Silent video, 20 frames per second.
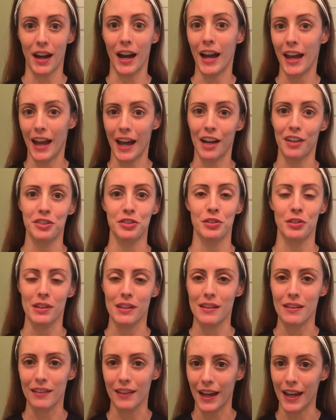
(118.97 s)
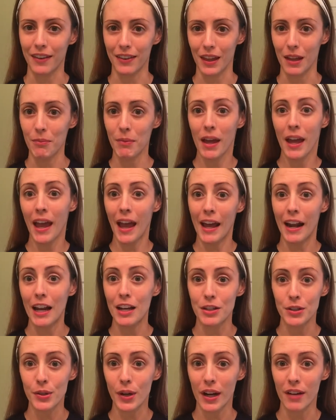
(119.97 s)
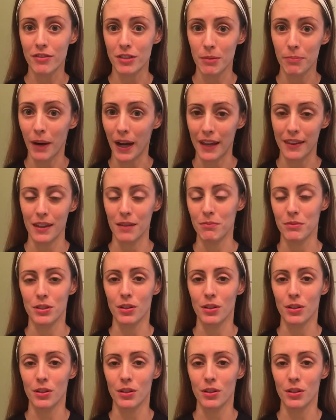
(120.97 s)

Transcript: I actually like them and I do have to buy them.